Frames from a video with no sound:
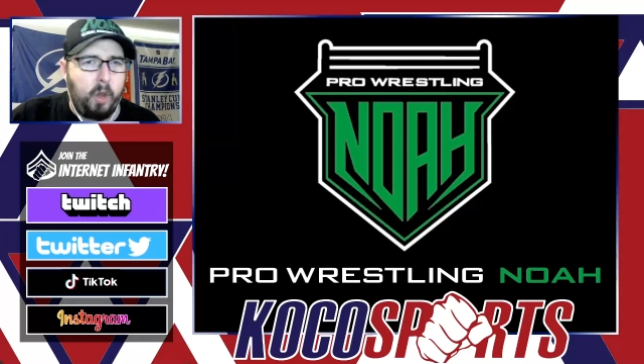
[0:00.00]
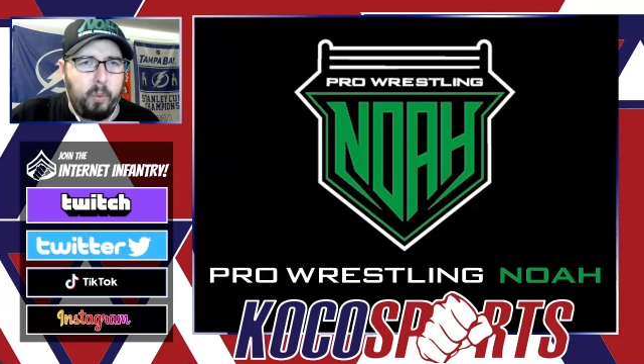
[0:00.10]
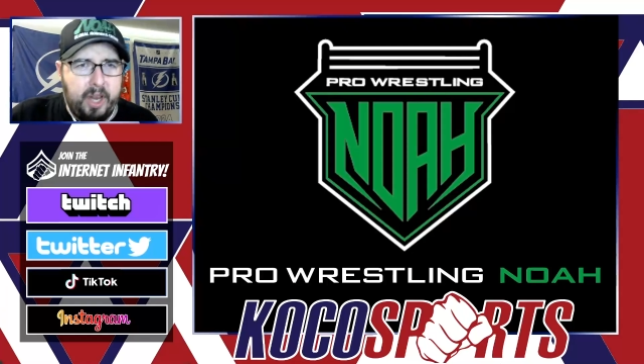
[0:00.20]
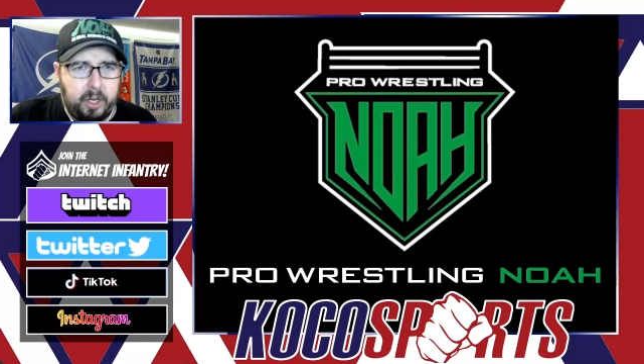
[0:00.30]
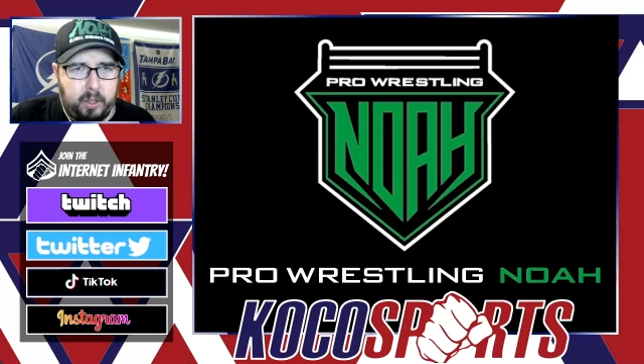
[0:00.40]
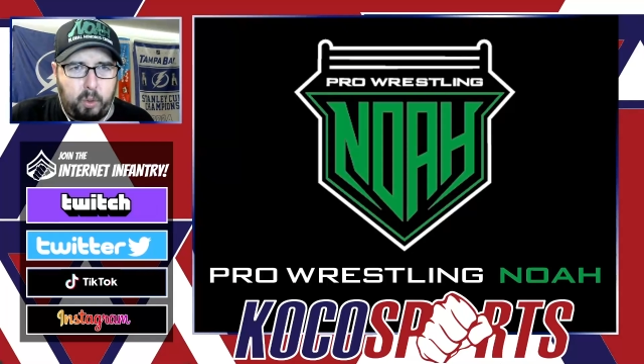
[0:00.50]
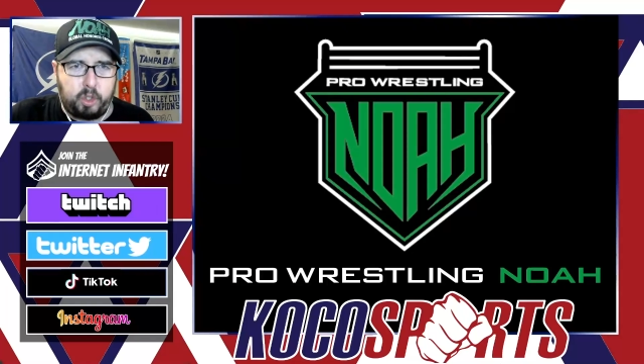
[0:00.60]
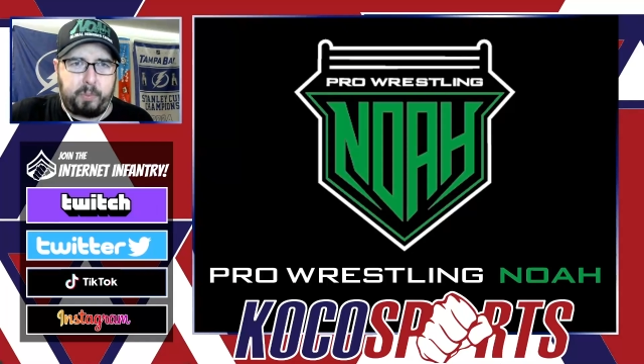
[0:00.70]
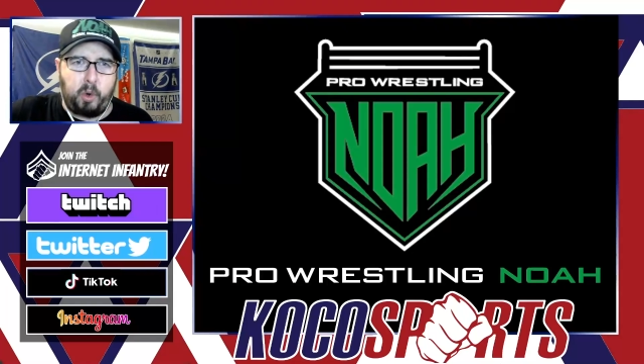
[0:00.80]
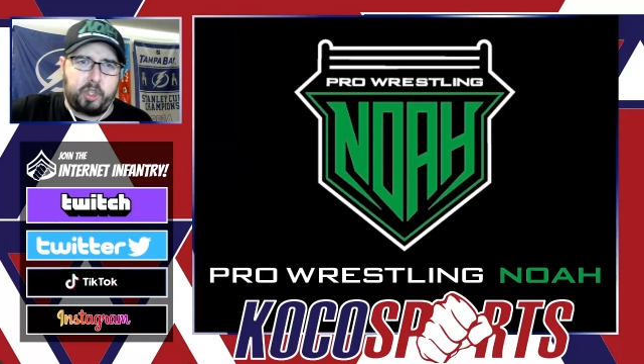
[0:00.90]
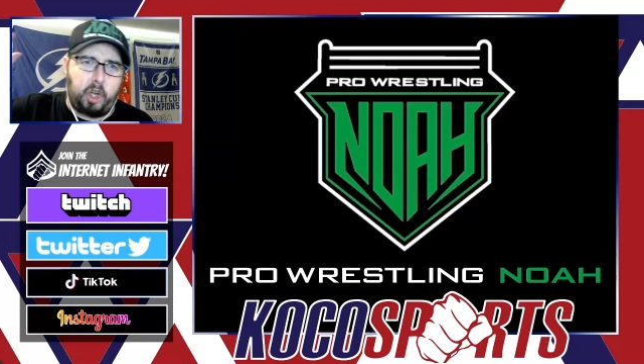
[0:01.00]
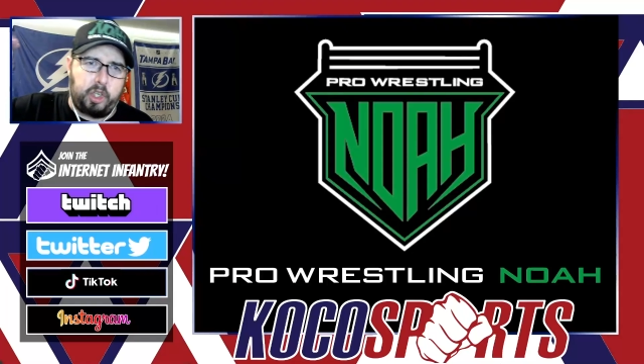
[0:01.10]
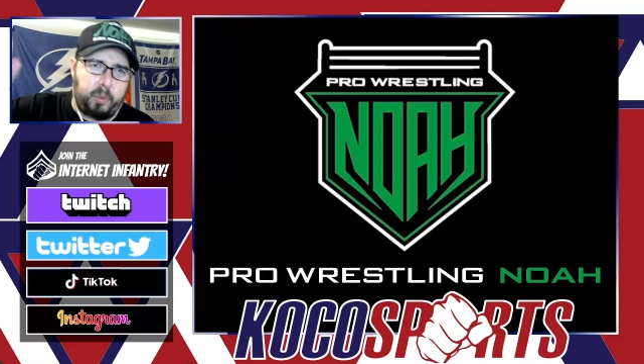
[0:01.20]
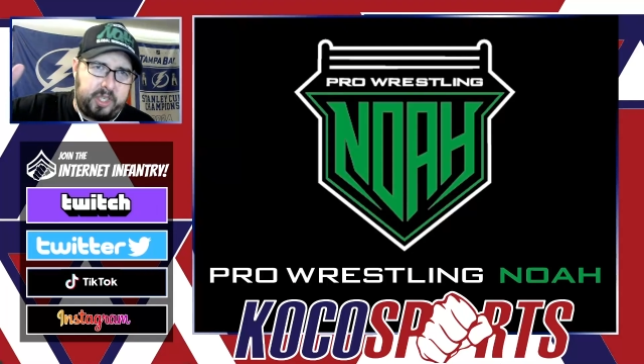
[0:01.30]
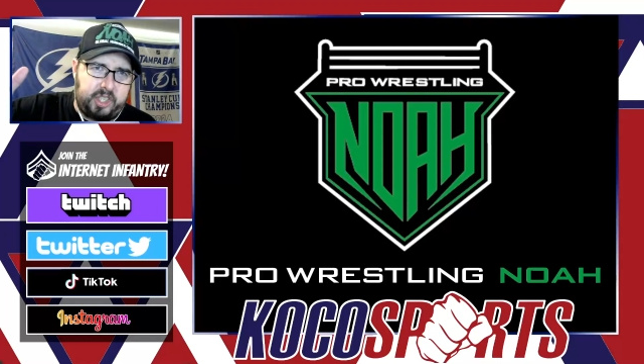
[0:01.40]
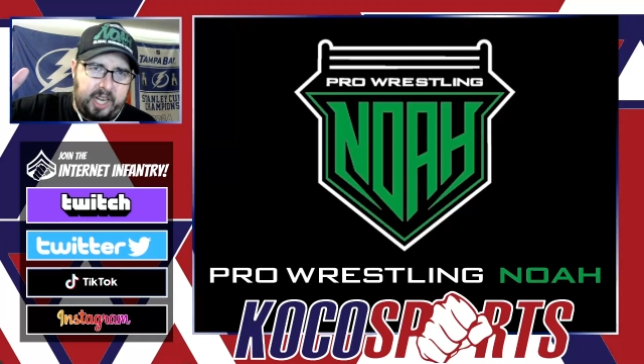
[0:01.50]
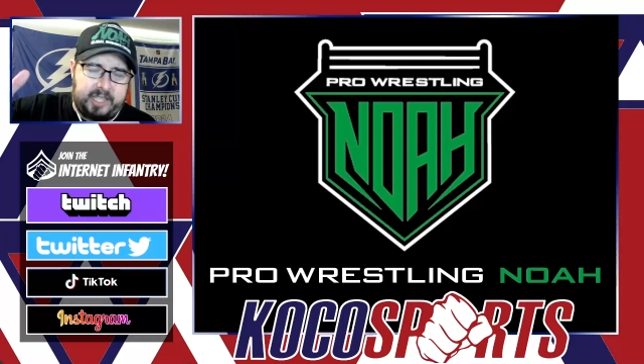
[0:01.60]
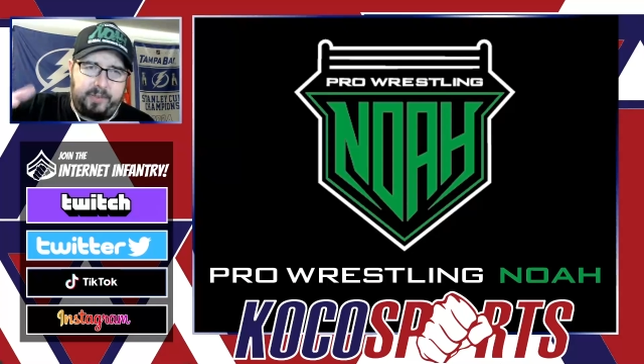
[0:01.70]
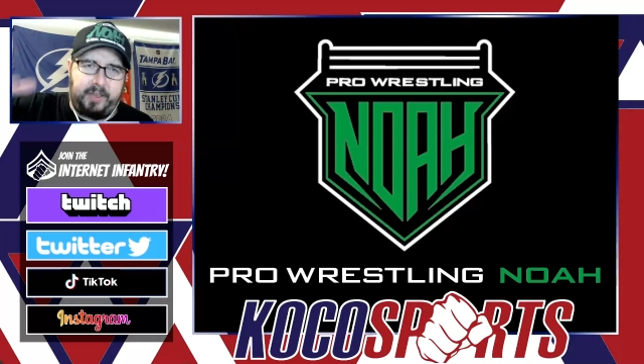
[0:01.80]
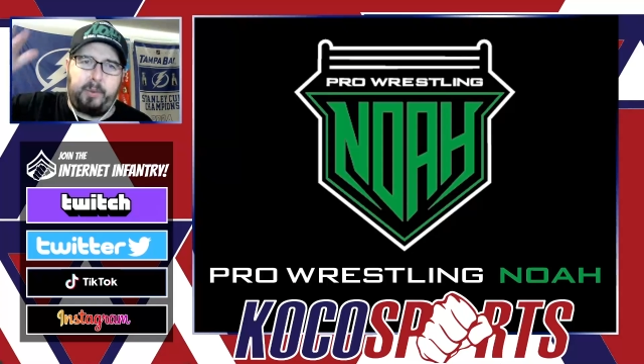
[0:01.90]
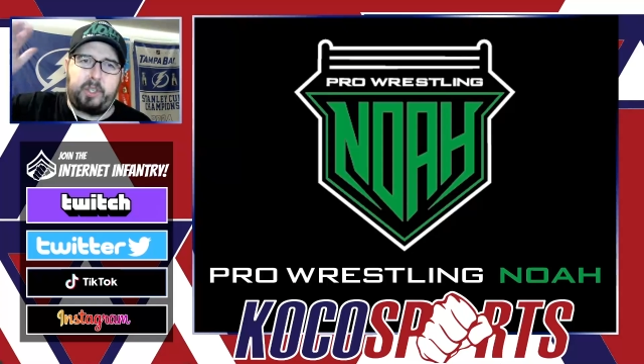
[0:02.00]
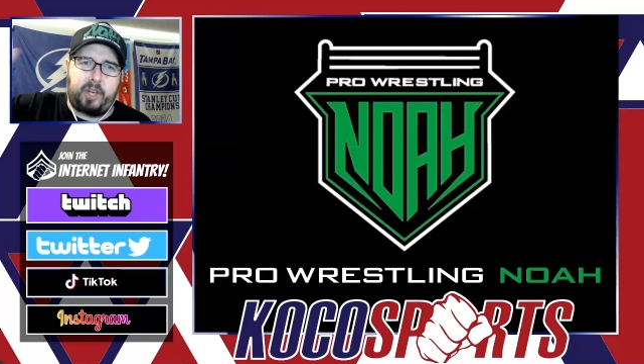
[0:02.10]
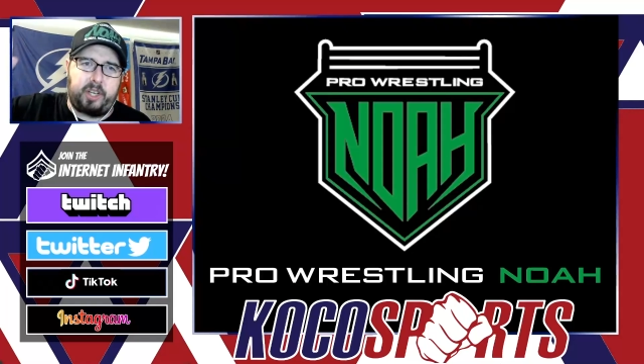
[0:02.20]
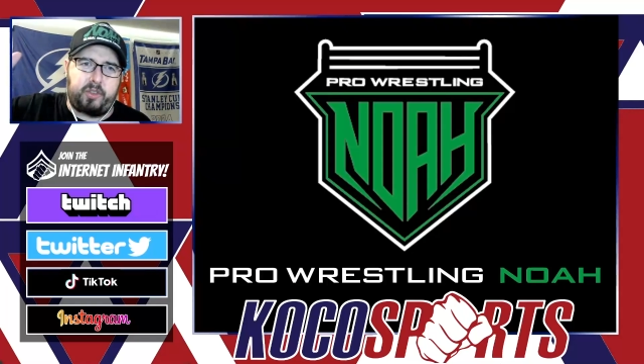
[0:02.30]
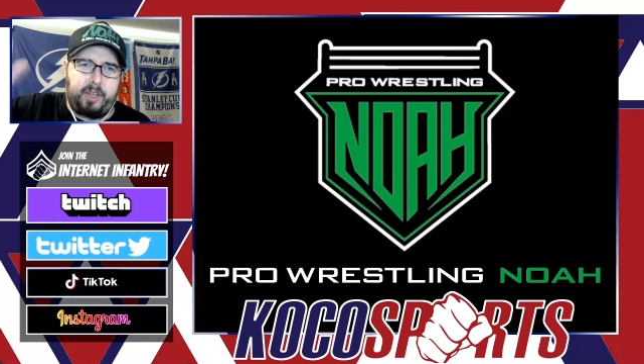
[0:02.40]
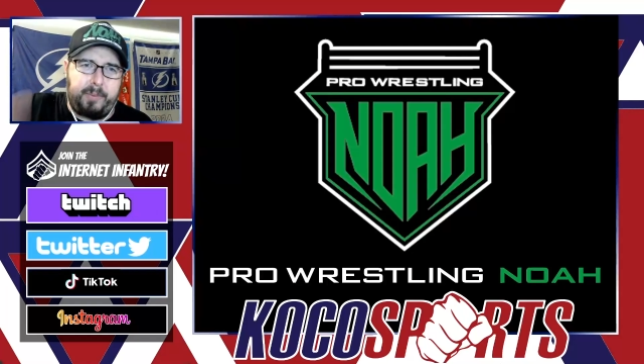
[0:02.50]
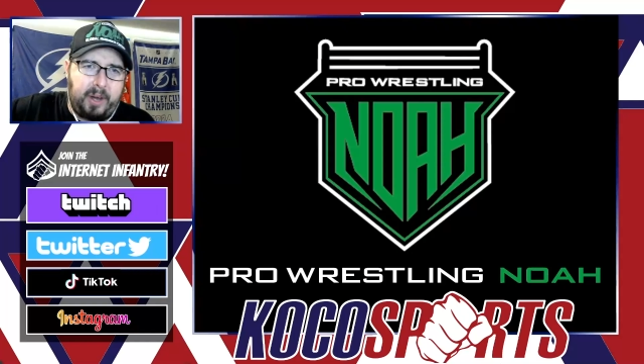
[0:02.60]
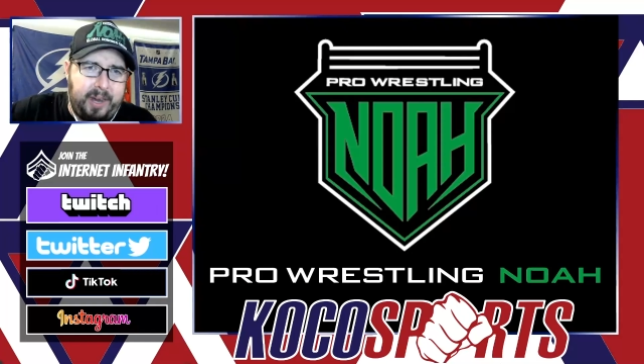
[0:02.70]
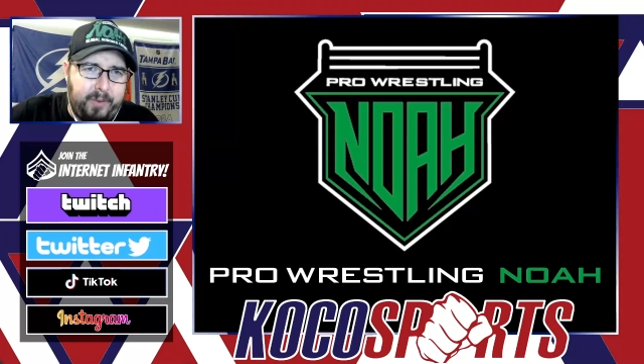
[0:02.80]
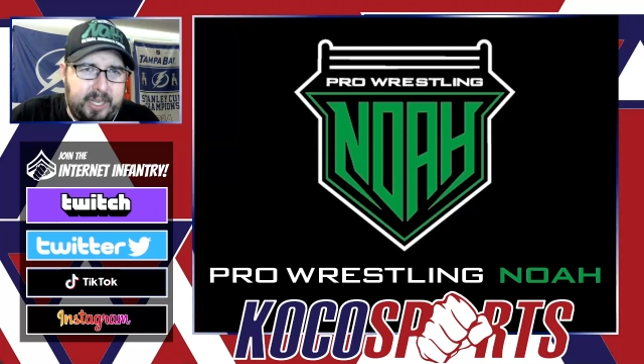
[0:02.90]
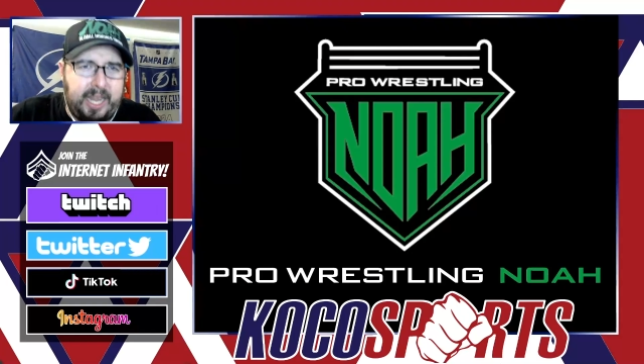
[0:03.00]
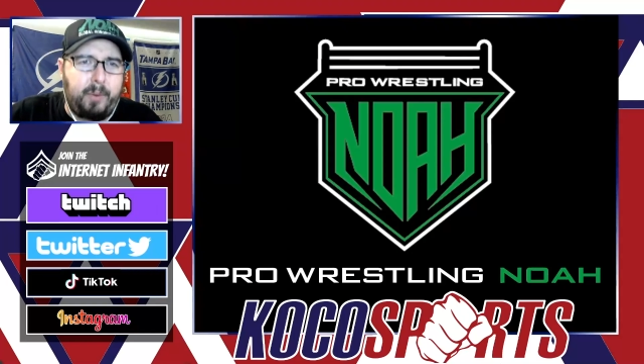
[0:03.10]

We are Coco Sports on Twitch.tv. We try to stream there every day.